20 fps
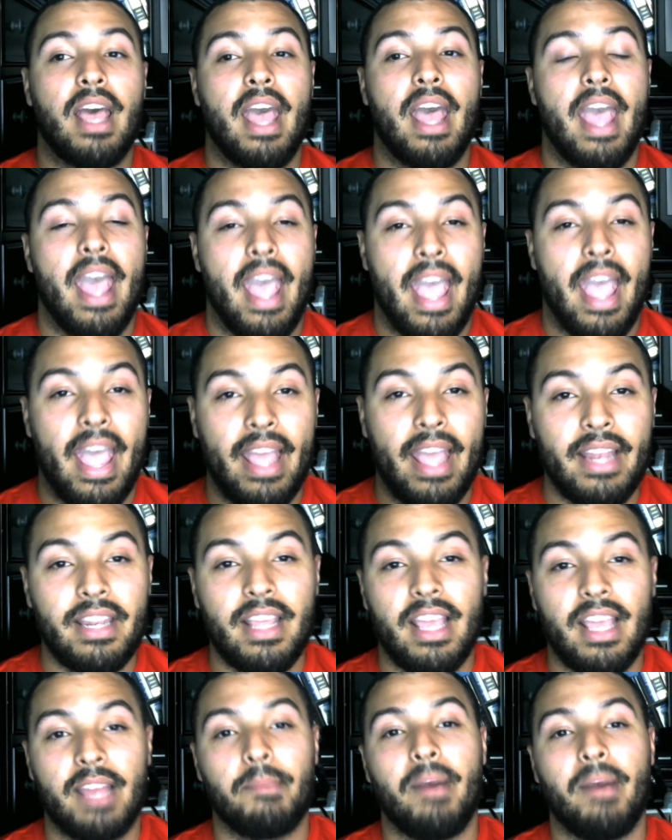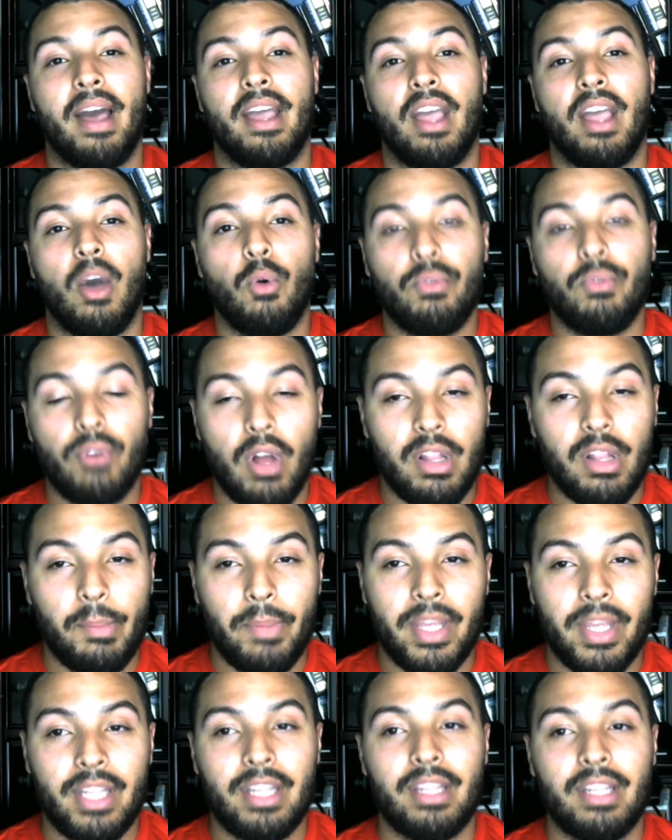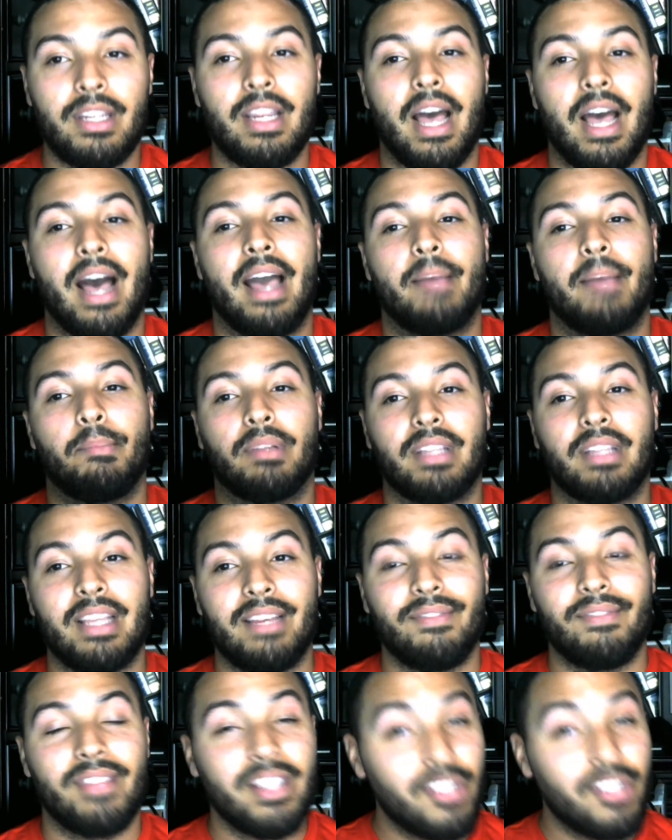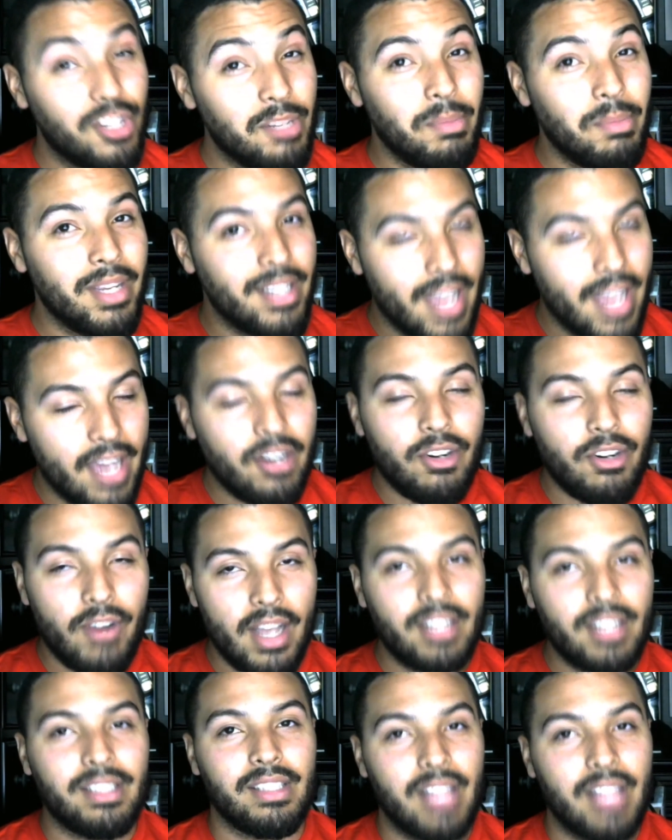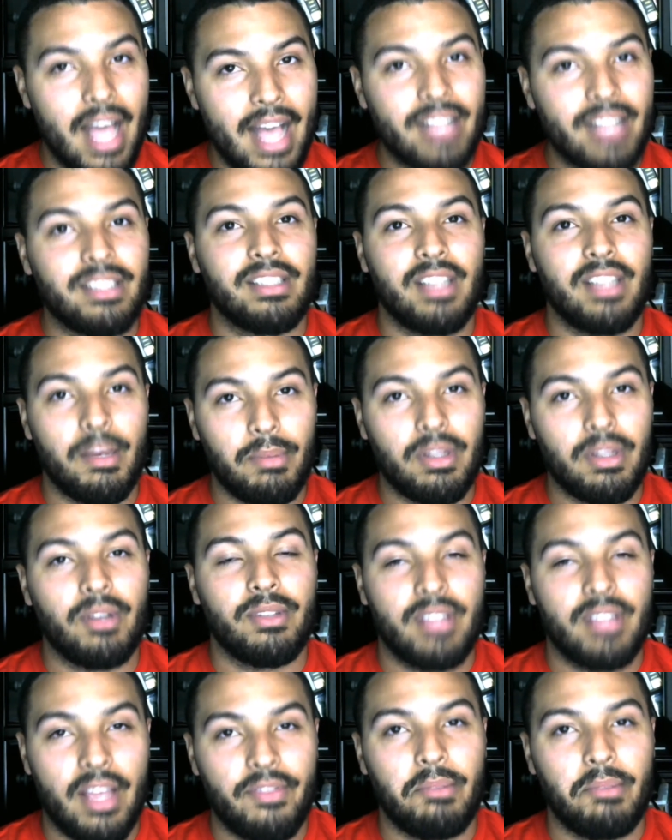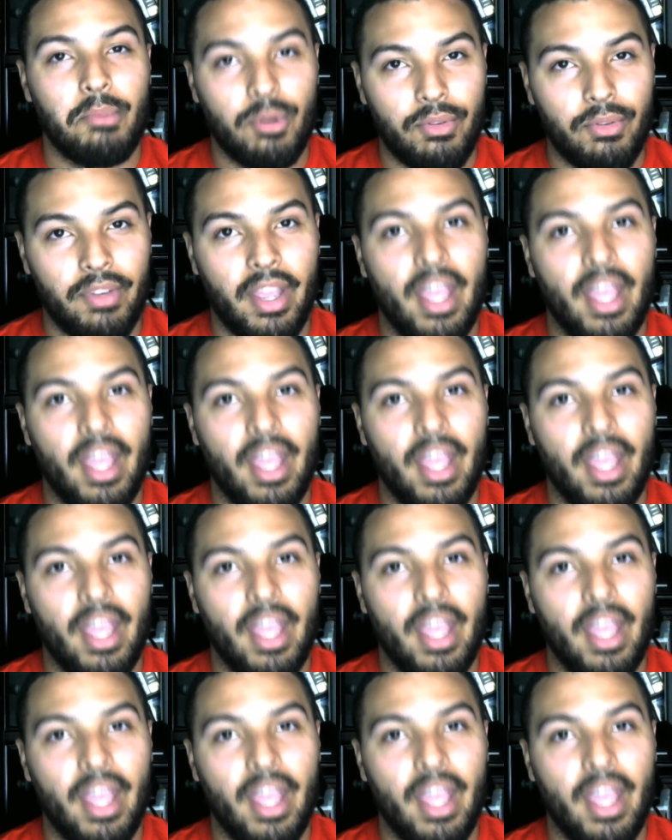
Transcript: and in my overall opinion, I believe this should be Daniel Craig's last 007 movie.